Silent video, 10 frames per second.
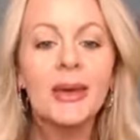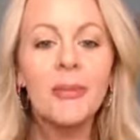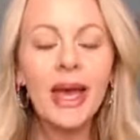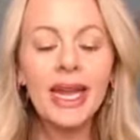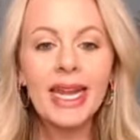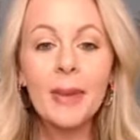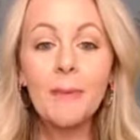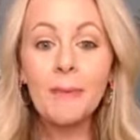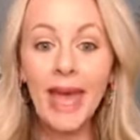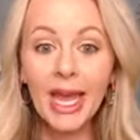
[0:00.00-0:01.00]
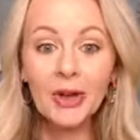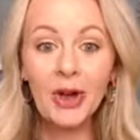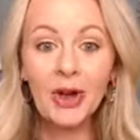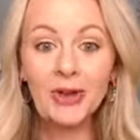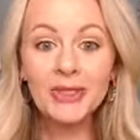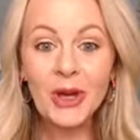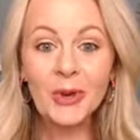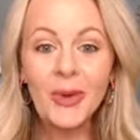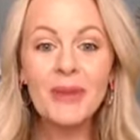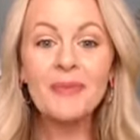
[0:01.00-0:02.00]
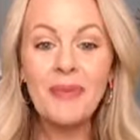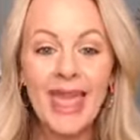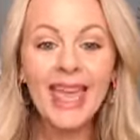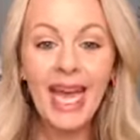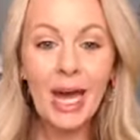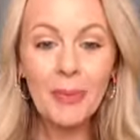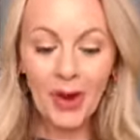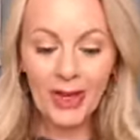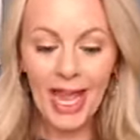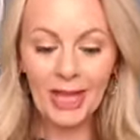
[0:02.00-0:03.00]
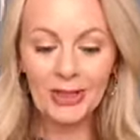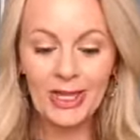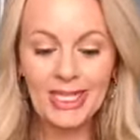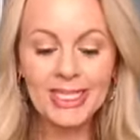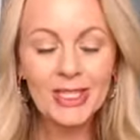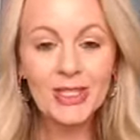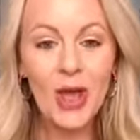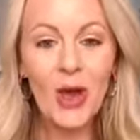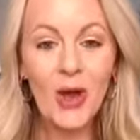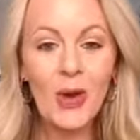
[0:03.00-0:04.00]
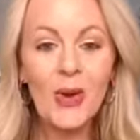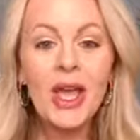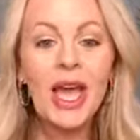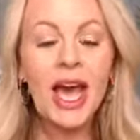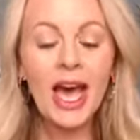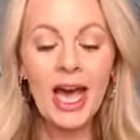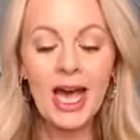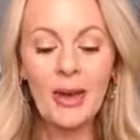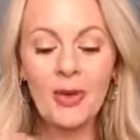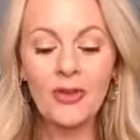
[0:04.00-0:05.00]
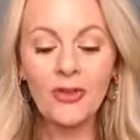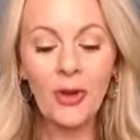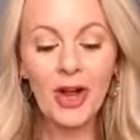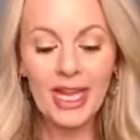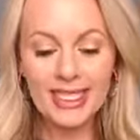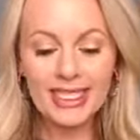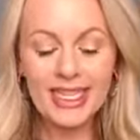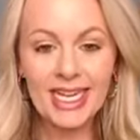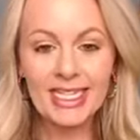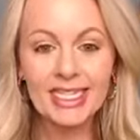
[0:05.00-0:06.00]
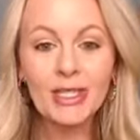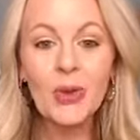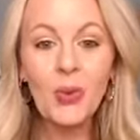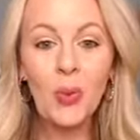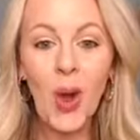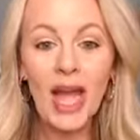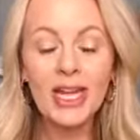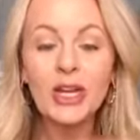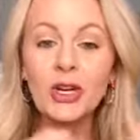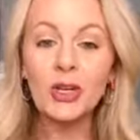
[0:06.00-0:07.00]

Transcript: But macros are what make up our calories. So, for instance, one